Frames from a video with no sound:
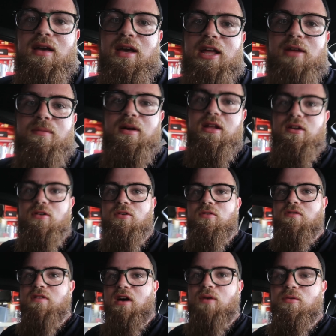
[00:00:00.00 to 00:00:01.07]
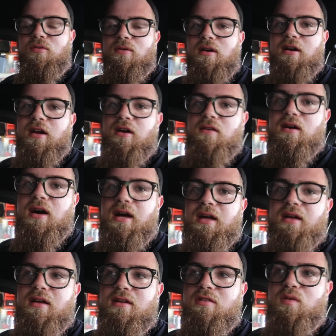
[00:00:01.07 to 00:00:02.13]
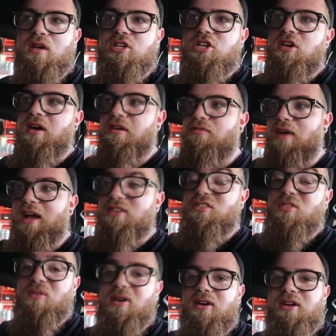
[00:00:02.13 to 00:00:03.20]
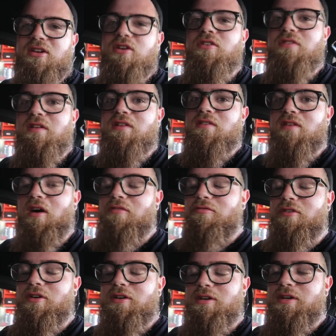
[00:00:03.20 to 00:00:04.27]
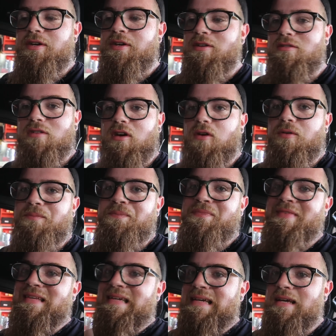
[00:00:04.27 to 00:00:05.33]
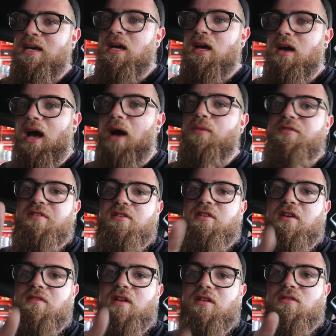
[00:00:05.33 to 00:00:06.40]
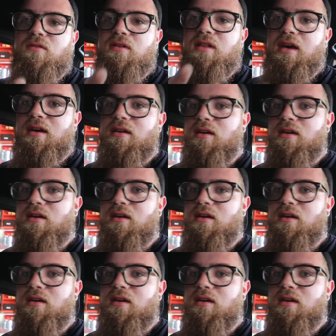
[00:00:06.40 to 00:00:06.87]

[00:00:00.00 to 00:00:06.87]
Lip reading: Anybody who's dealt with wiring a lot, especially like factory wiring, knows that it's not fun. So I would suggest not doing that.